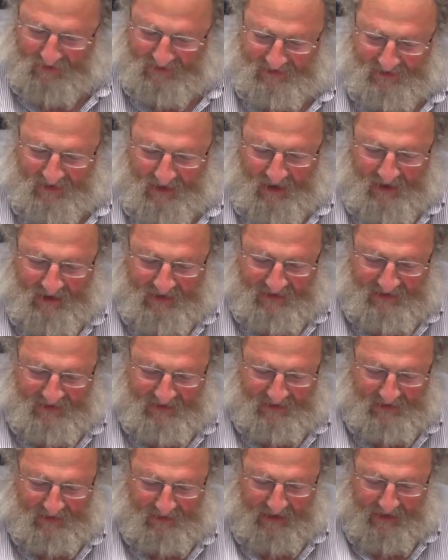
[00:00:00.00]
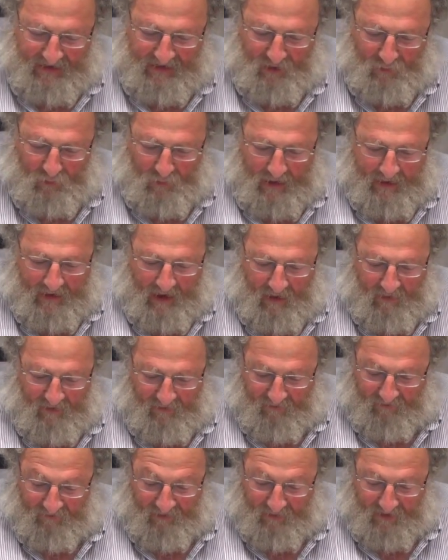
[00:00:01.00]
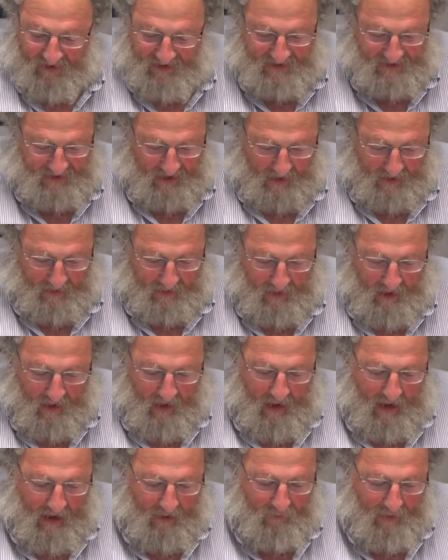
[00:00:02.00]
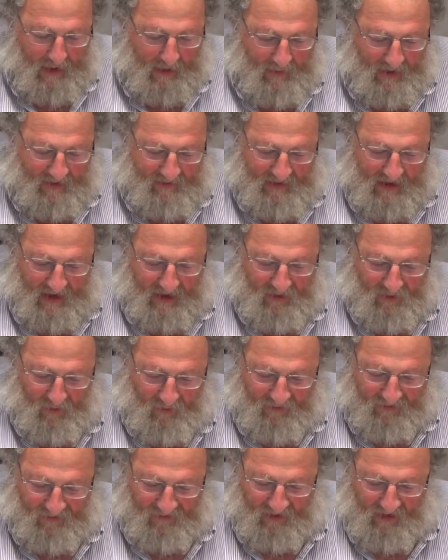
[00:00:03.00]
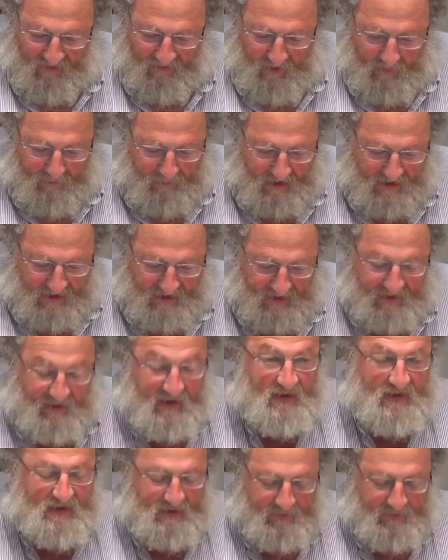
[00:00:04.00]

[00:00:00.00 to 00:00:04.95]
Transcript: was scintillating right out from the sun, and Rabbi Daniel received the impression that he